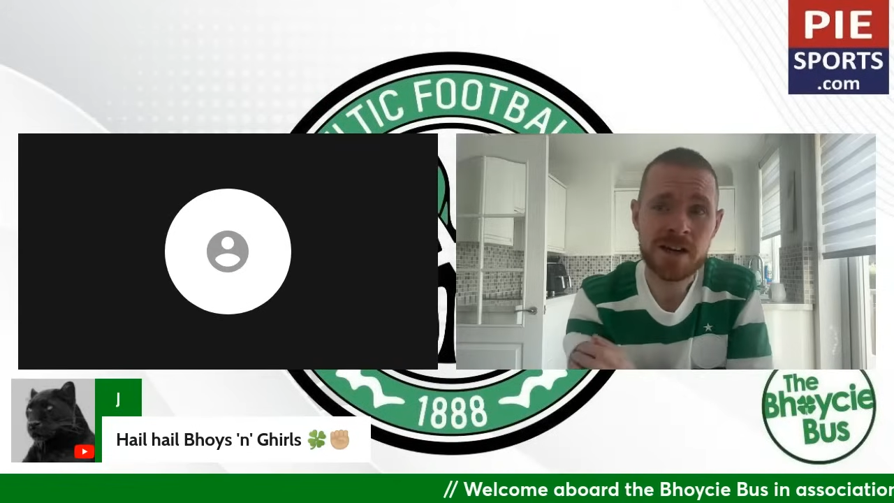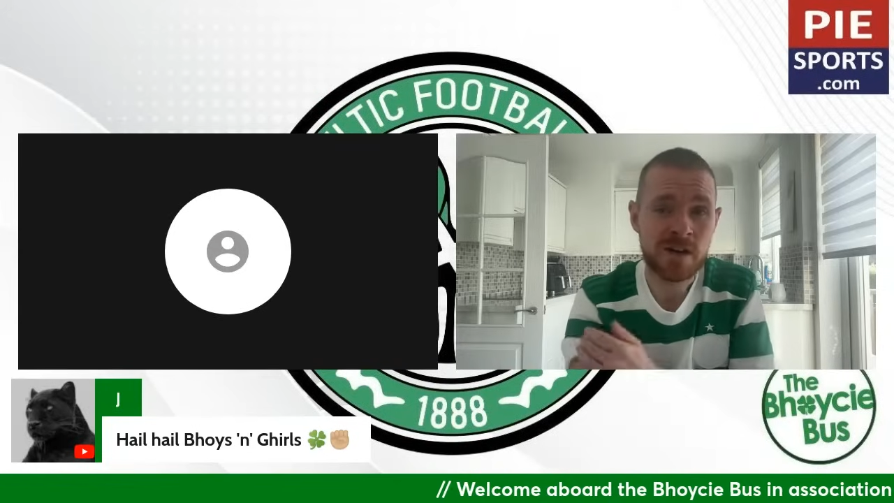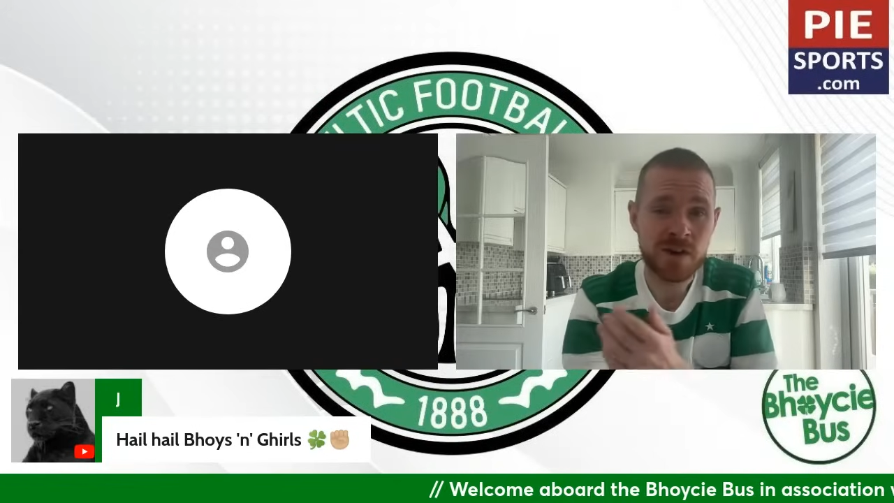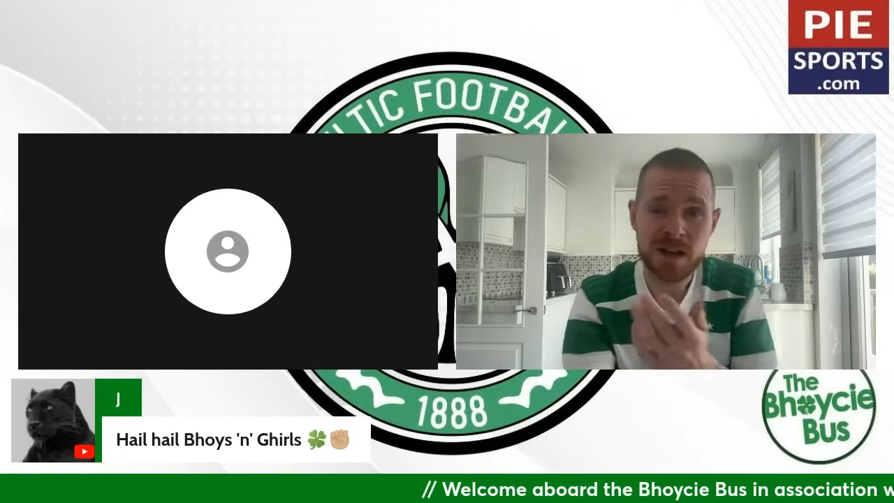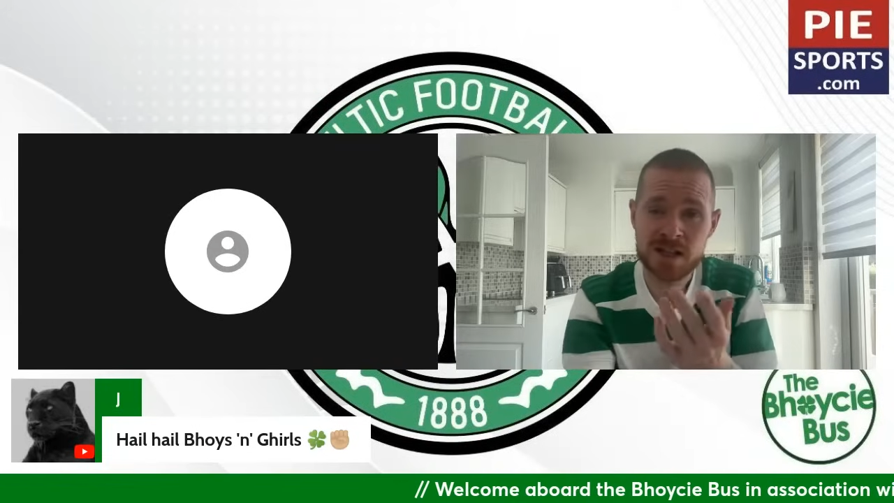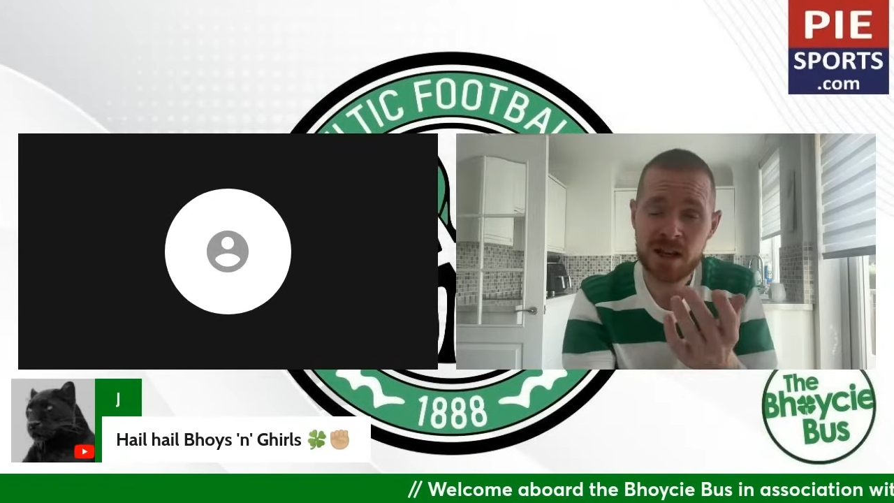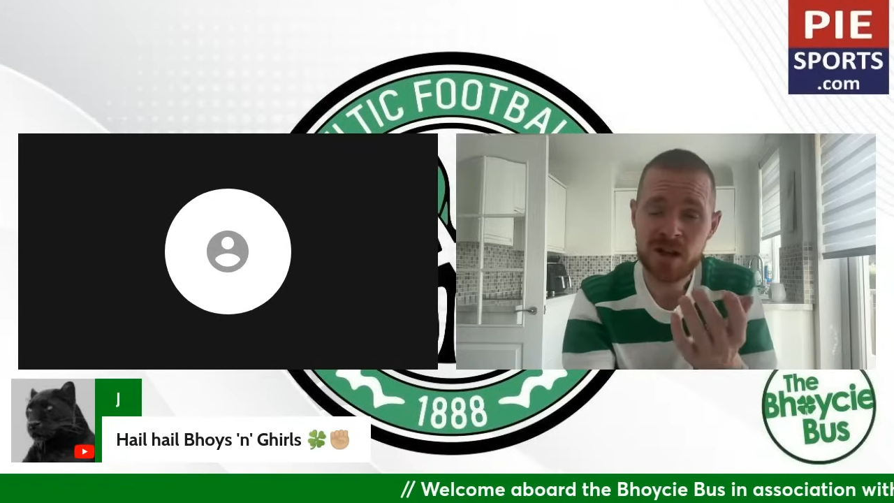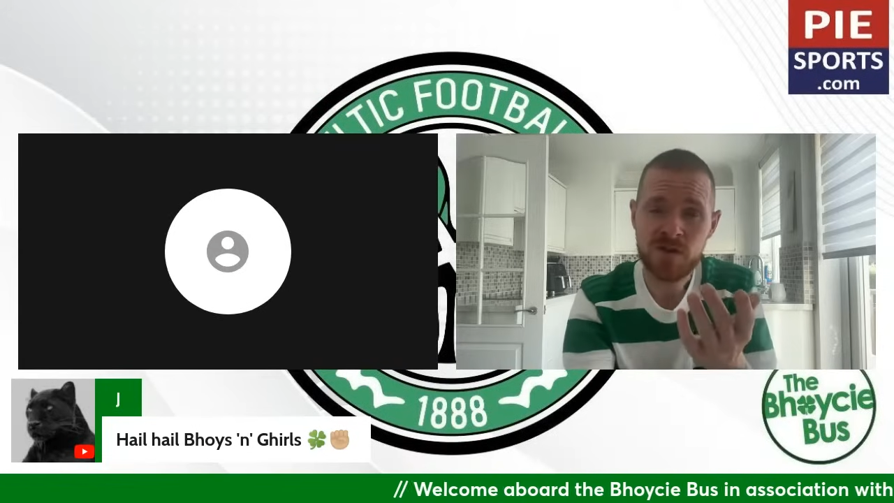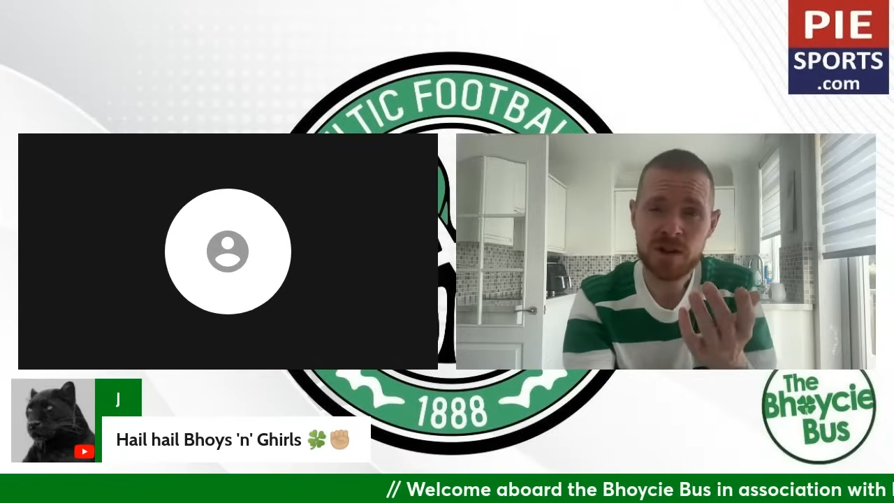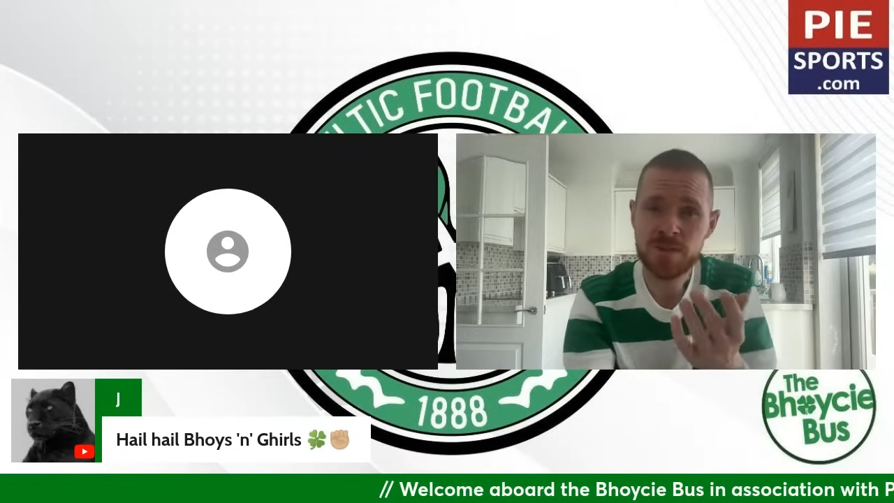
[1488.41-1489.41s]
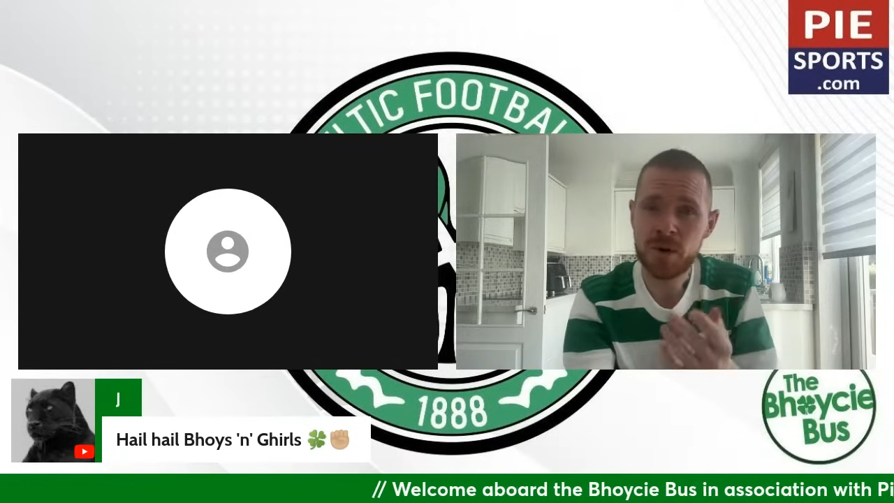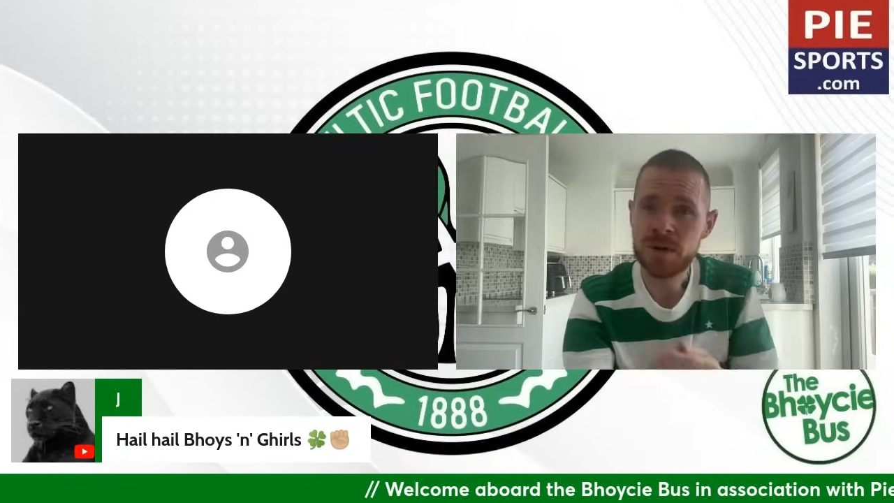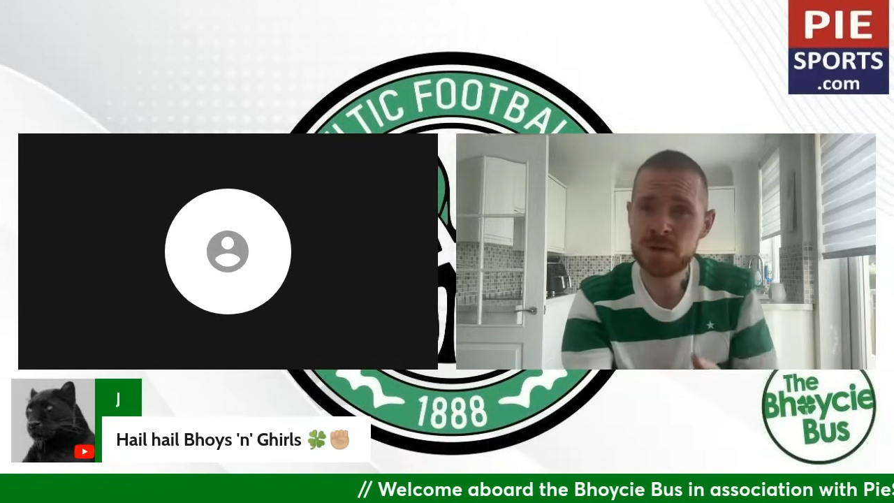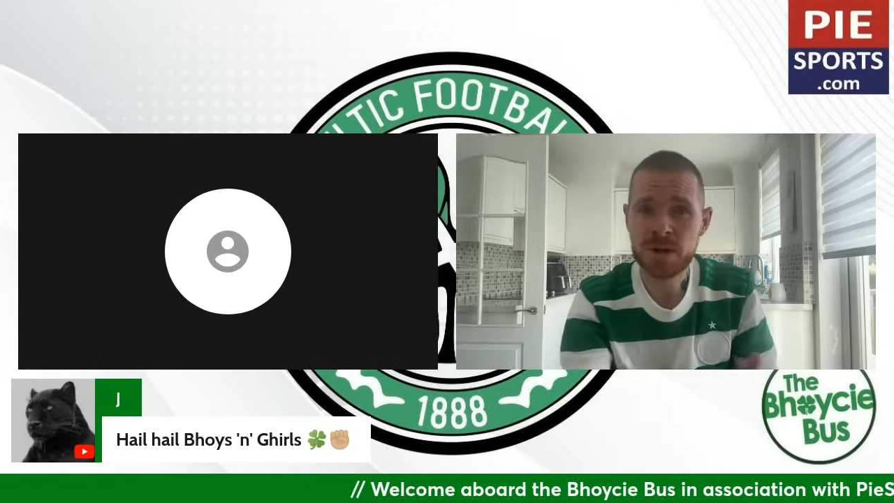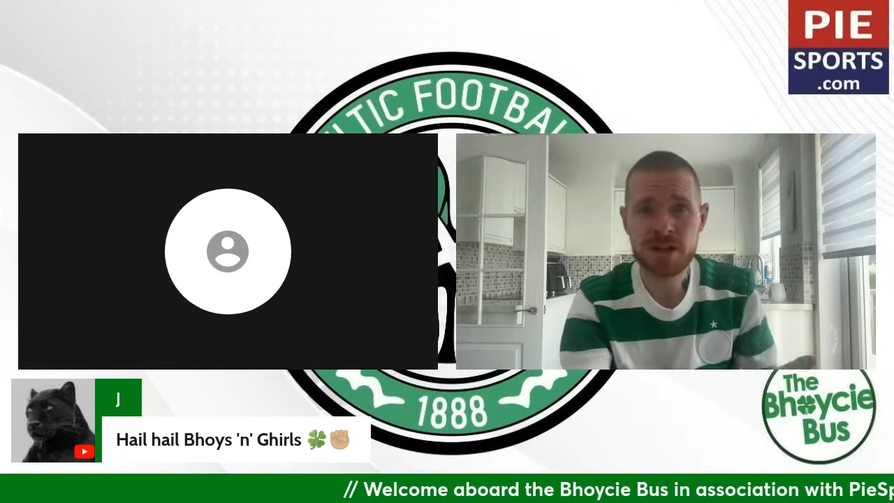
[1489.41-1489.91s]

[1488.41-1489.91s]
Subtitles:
And if he gets 93 points with